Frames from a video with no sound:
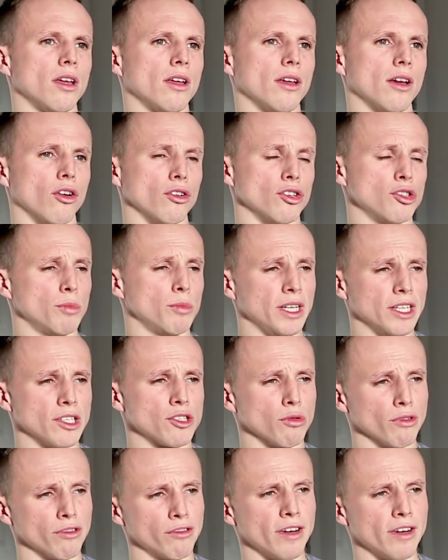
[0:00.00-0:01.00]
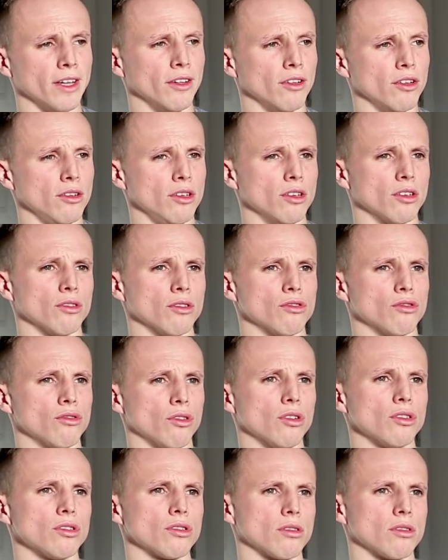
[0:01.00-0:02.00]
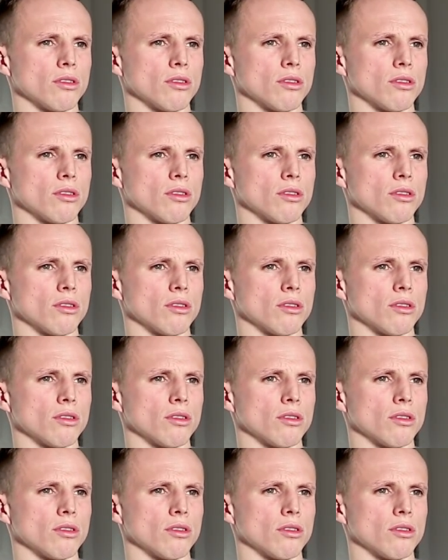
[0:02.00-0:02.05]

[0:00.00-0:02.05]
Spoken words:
or speak to a friend that you can trust.